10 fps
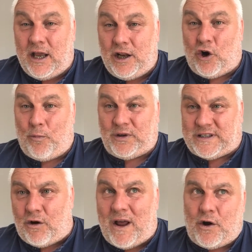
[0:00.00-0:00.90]
And a couple
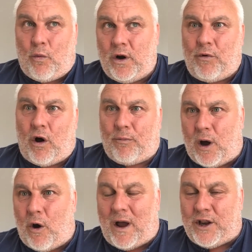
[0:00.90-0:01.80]
said, I don't want to rock boat.